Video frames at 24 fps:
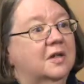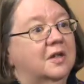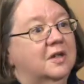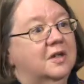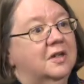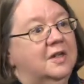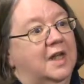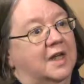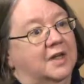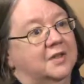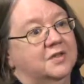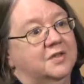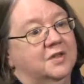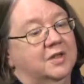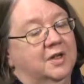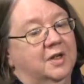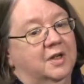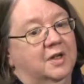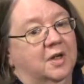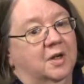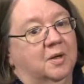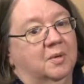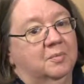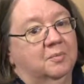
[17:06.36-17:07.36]
Yes,
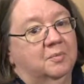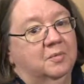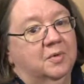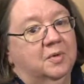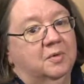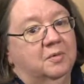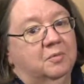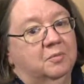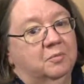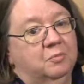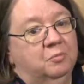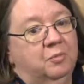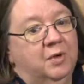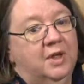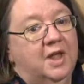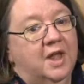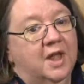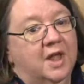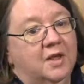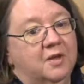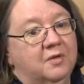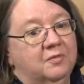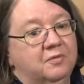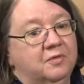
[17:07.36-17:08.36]
we
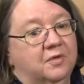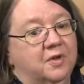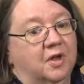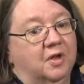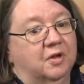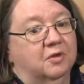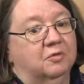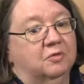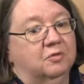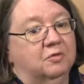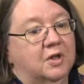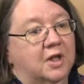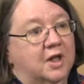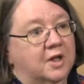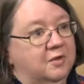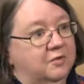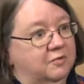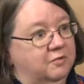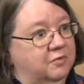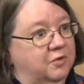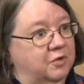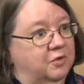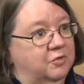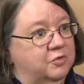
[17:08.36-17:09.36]
have a lot
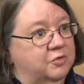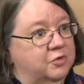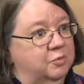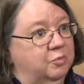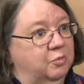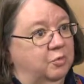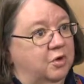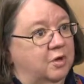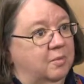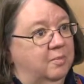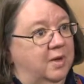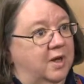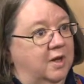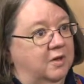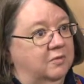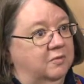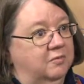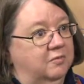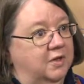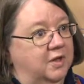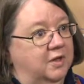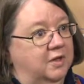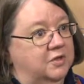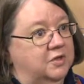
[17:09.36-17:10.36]
of folks who will come out and
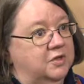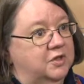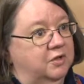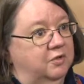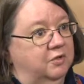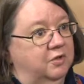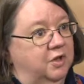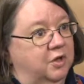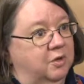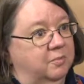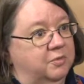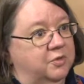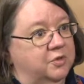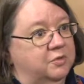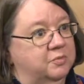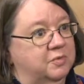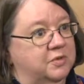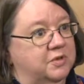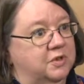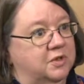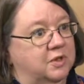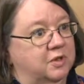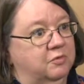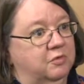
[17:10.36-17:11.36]
volunteer and help us
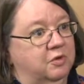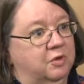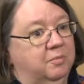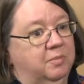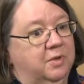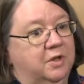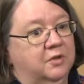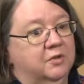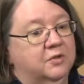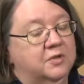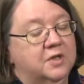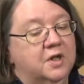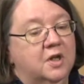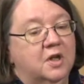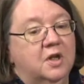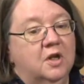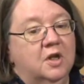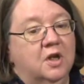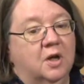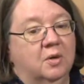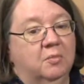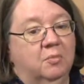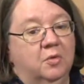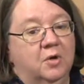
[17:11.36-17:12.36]
with delivering meals.
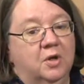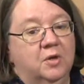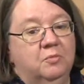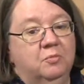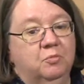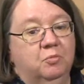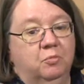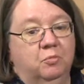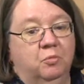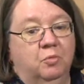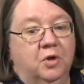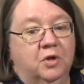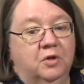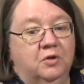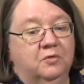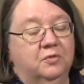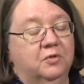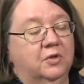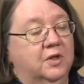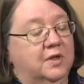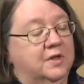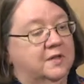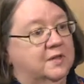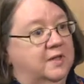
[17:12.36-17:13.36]
One
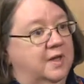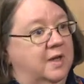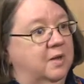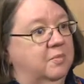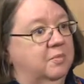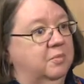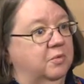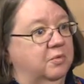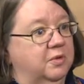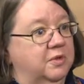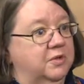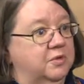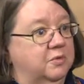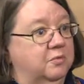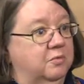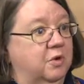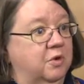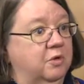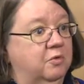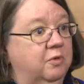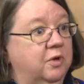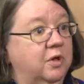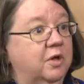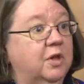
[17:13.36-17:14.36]
wonderful example is the
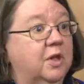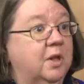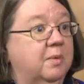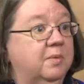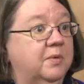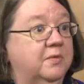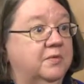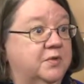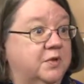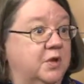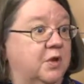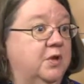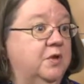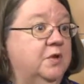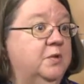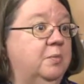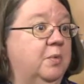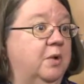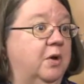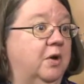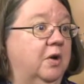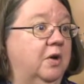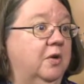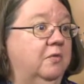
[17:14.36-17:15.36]
Rotary Club of
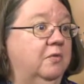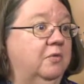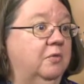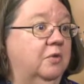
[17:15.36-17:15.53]
Salisbury.